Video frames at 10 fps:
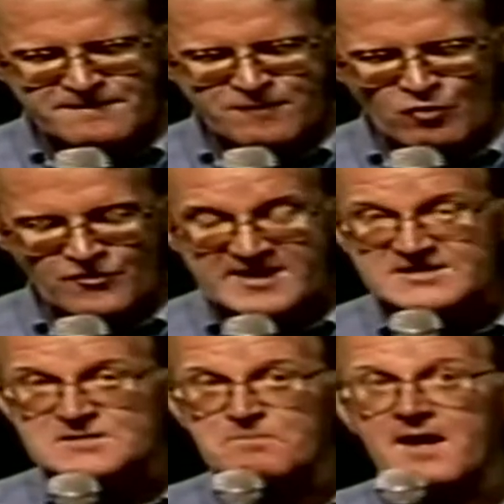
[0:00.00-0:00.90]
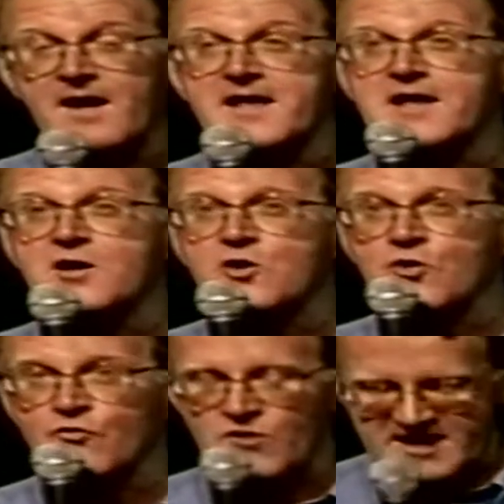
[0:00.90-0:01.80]
For it's by
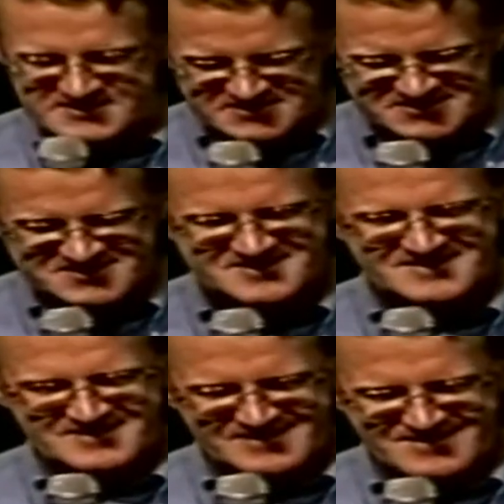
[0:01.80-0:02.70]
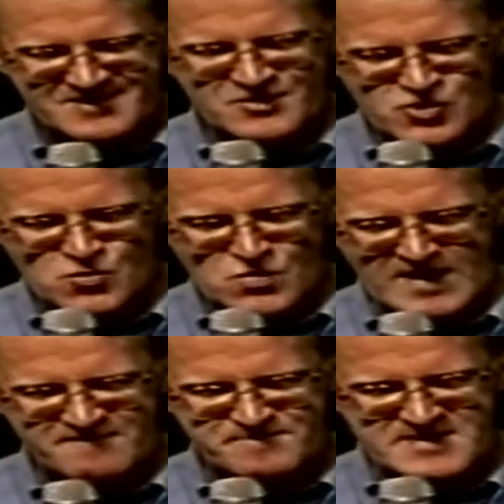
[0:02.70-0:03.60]
grace you
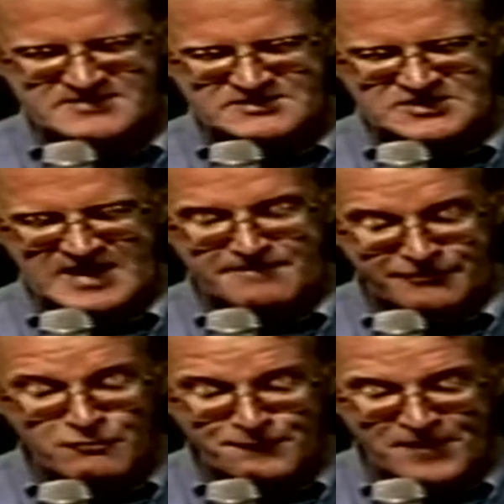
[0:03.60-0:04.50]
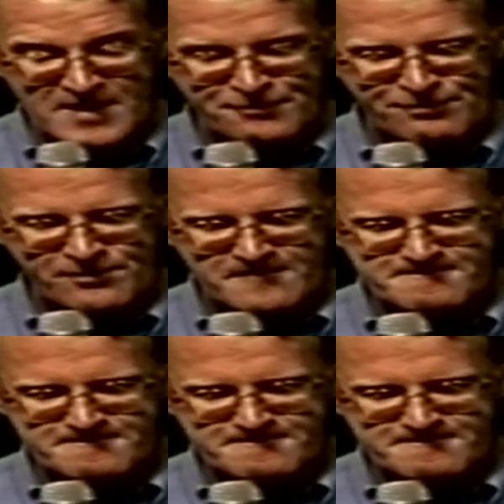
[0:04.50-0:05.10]
have been saved, through faith,